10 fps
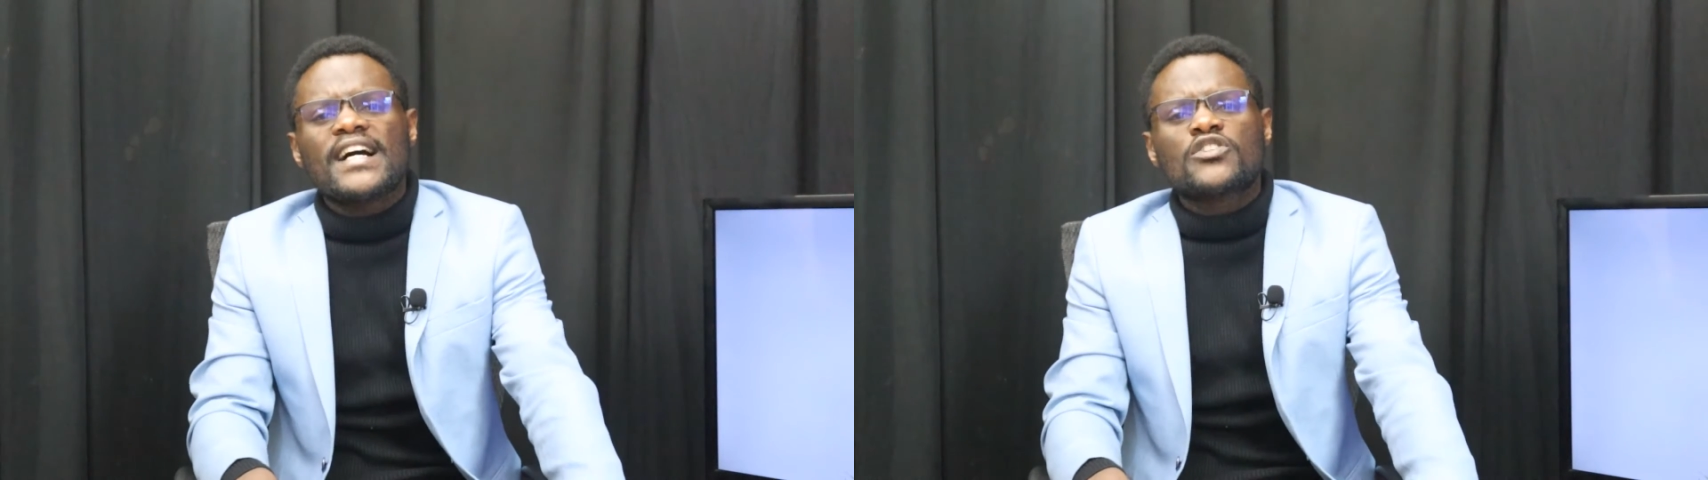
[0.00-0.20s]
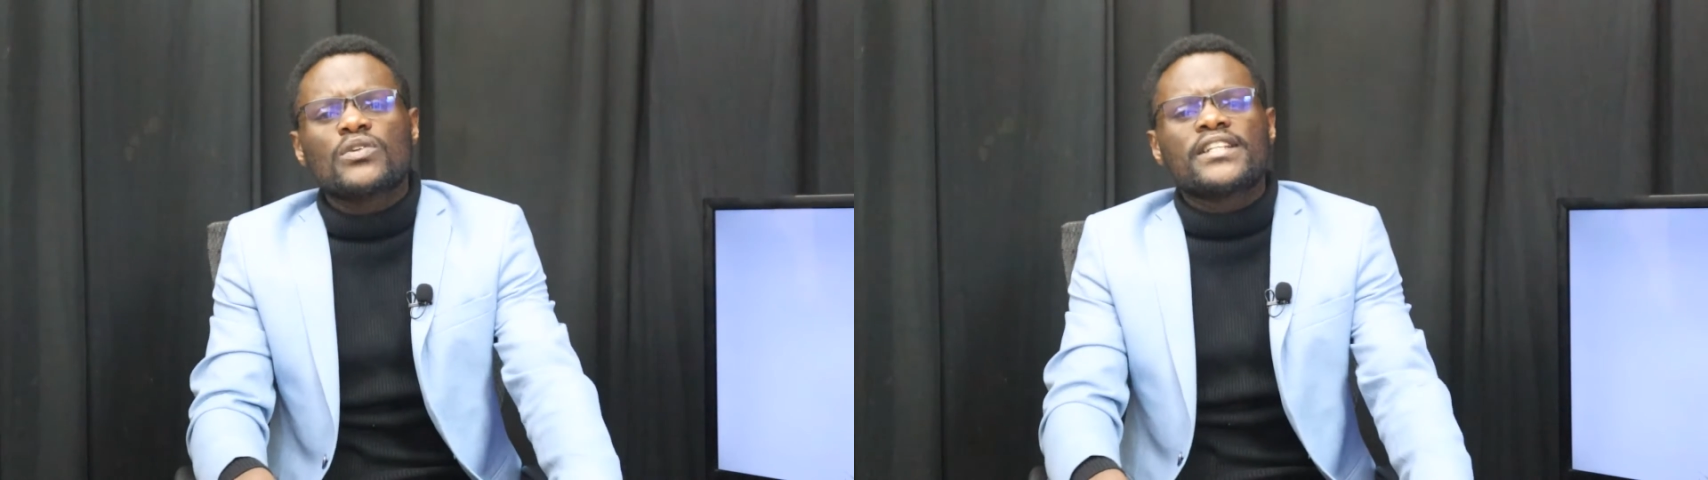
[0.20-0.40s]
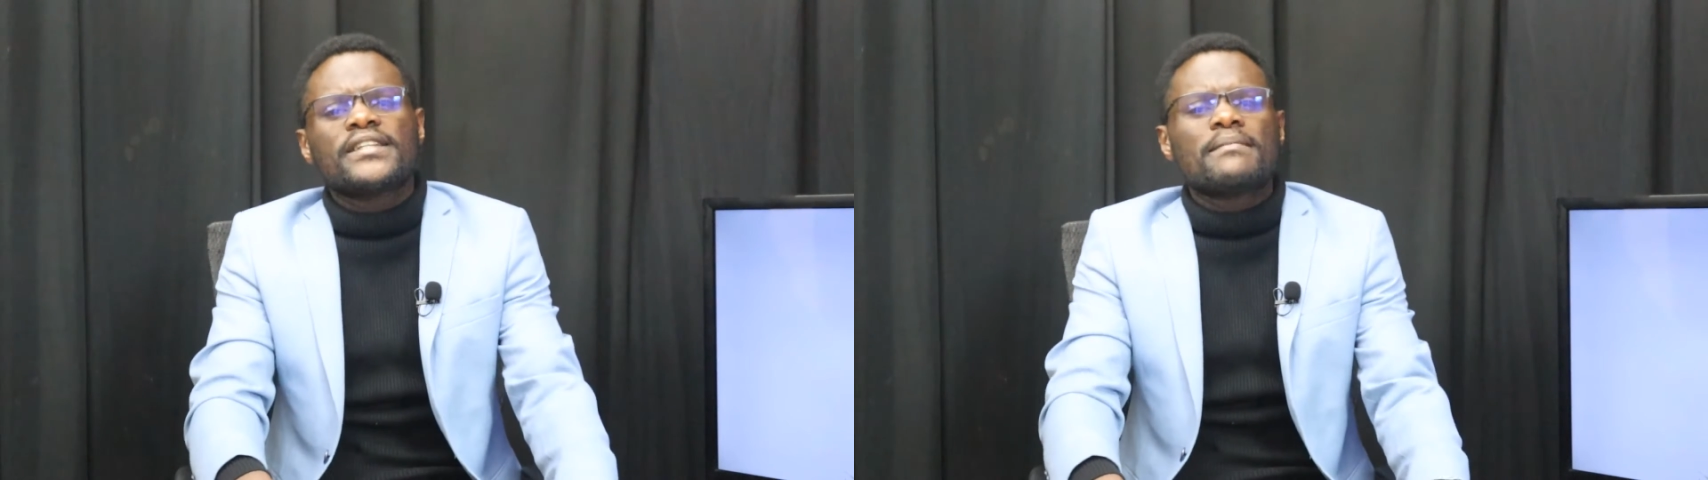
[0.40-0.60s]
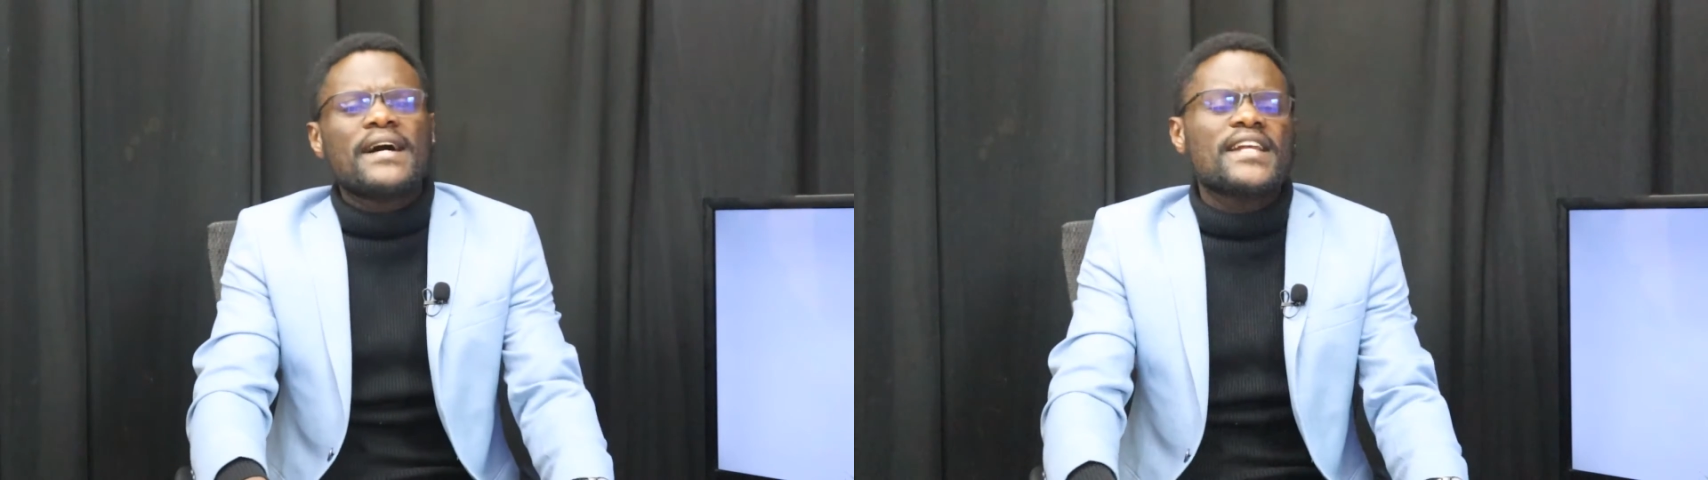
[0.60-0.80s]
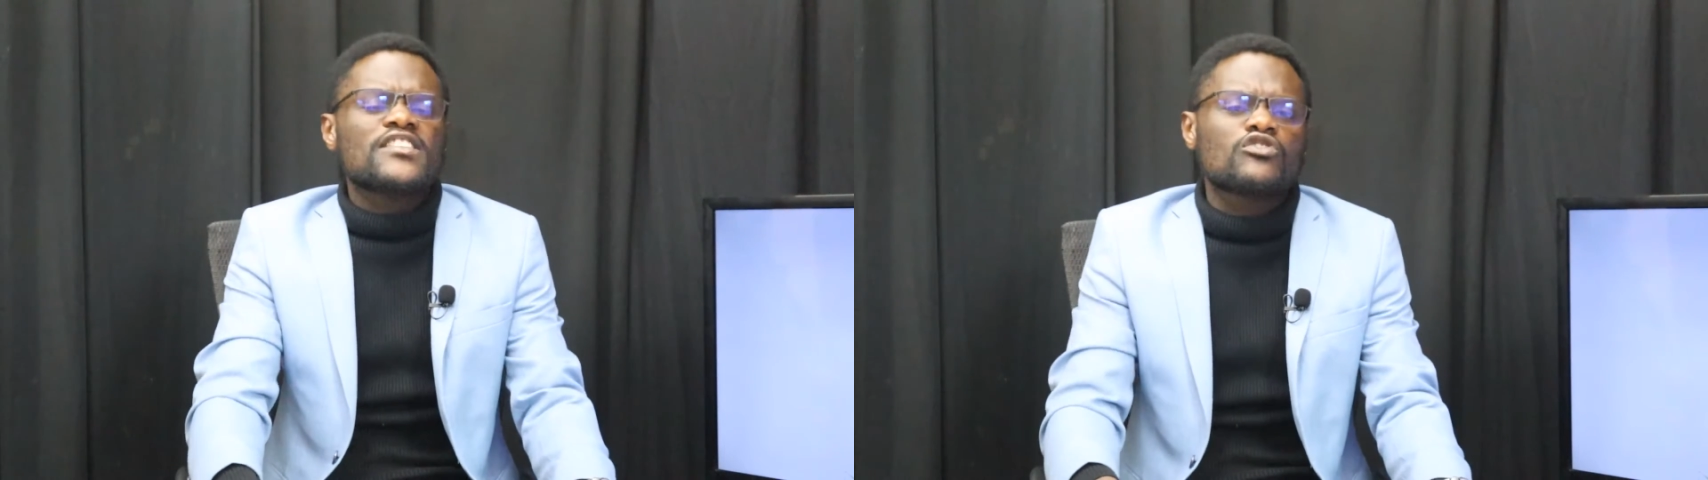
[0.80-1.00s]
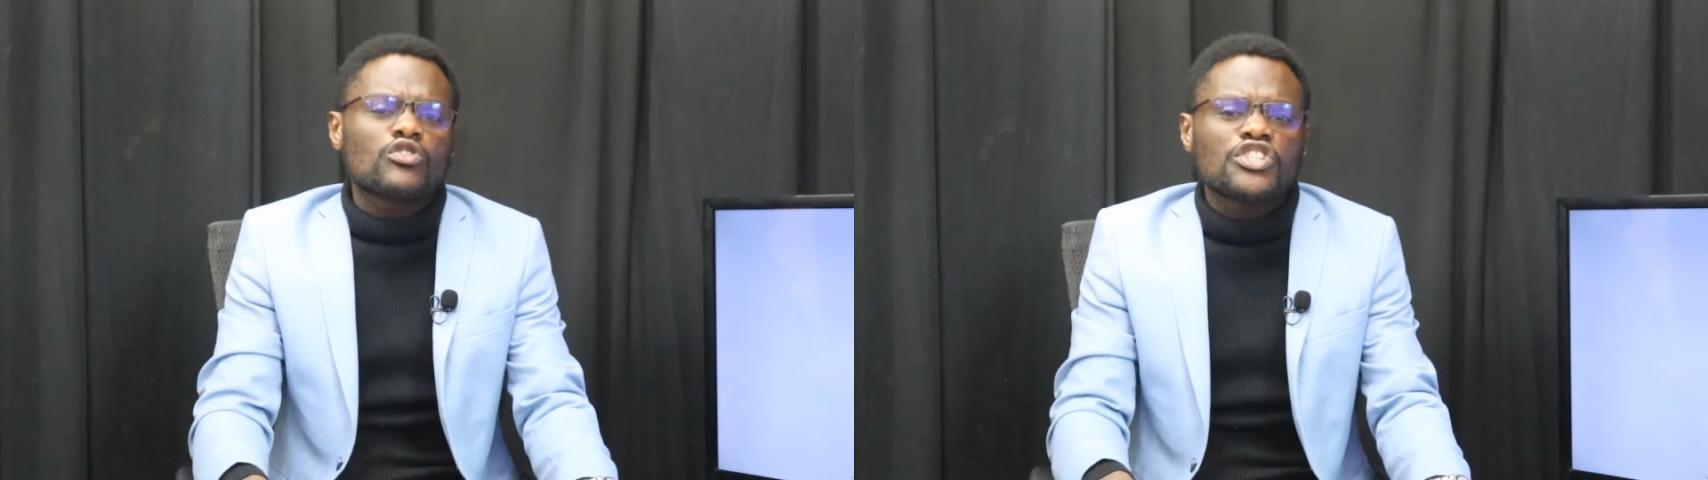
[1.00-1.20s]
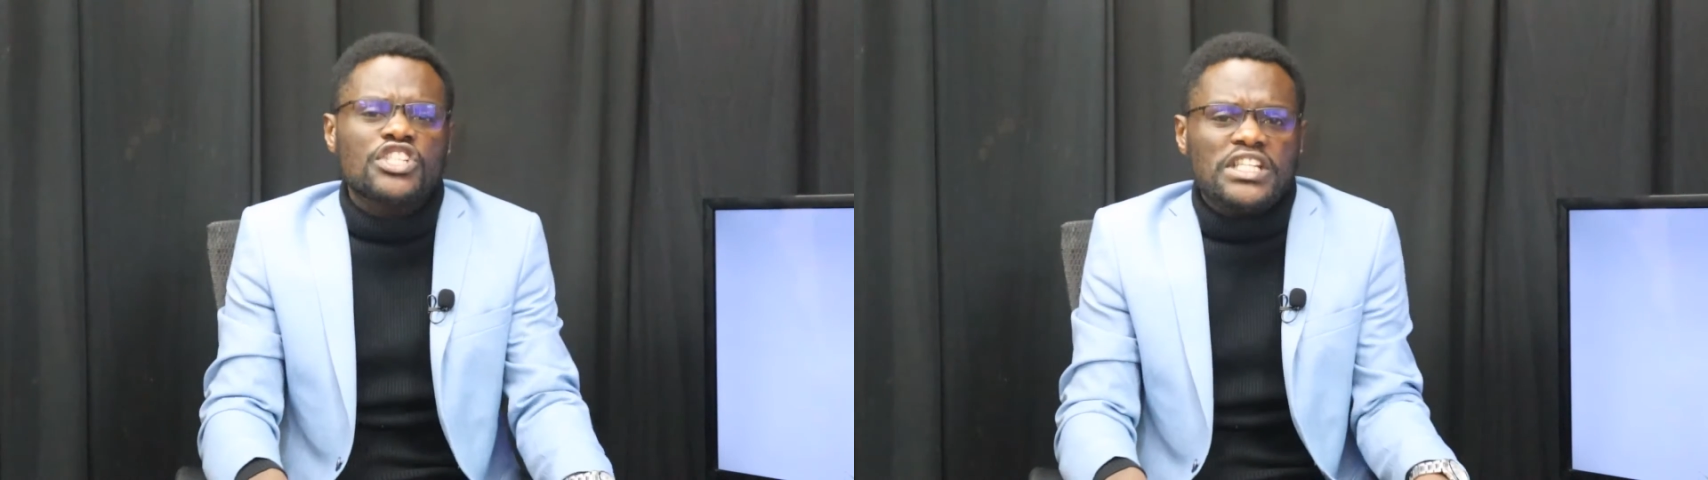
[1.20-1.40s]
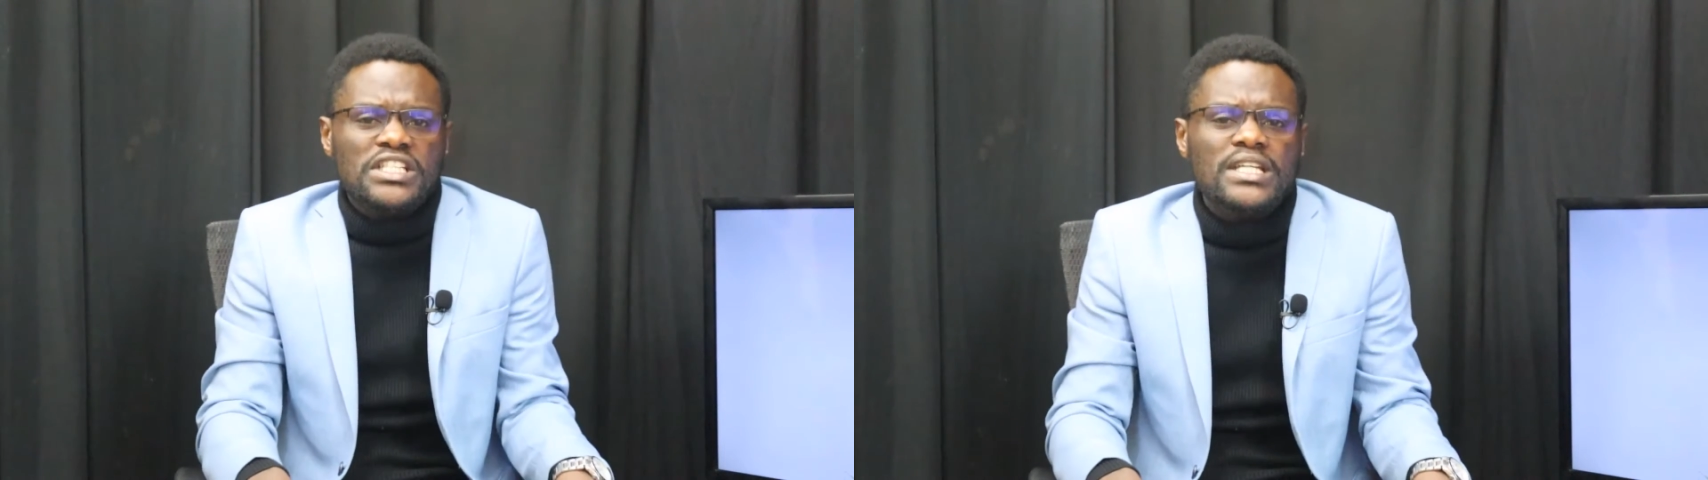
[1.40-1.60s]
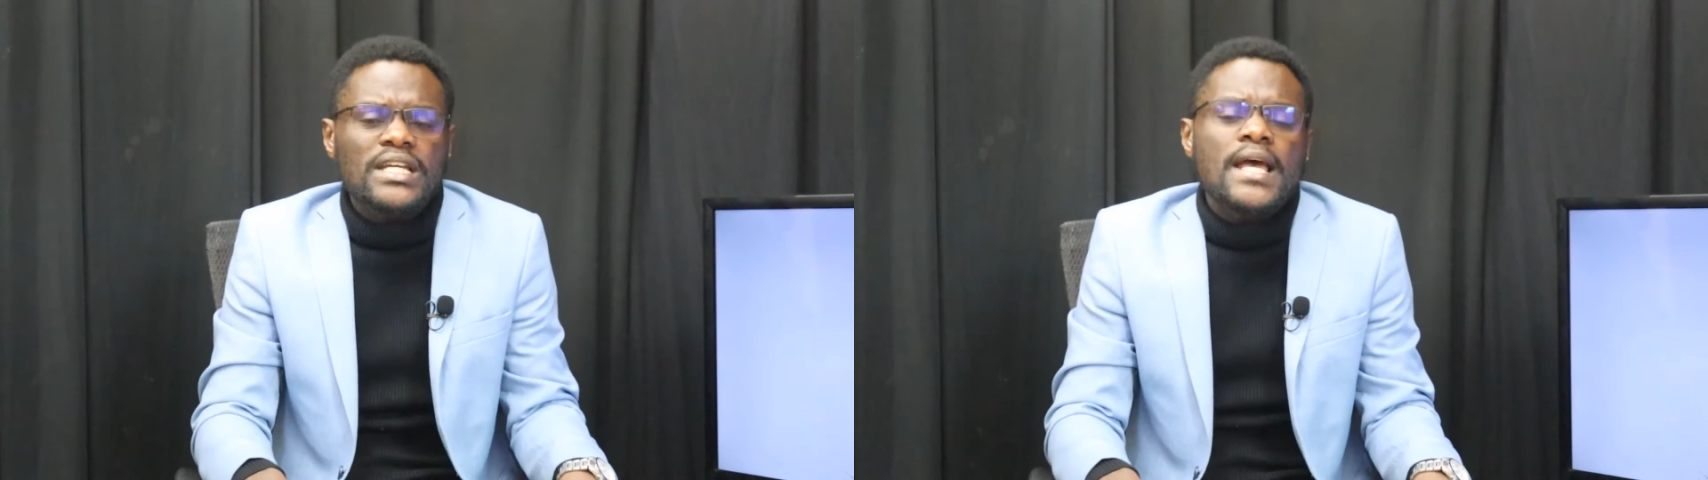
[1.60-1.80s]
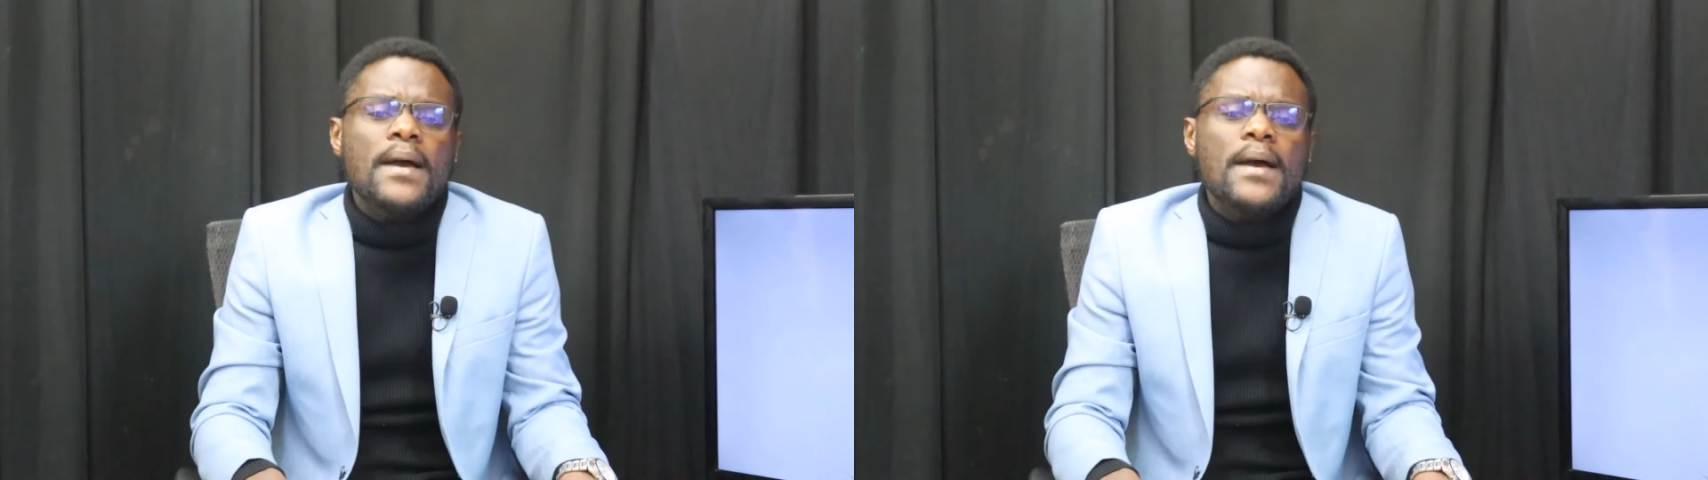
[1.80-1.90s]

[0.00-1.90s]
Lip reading: actually the man has not changed,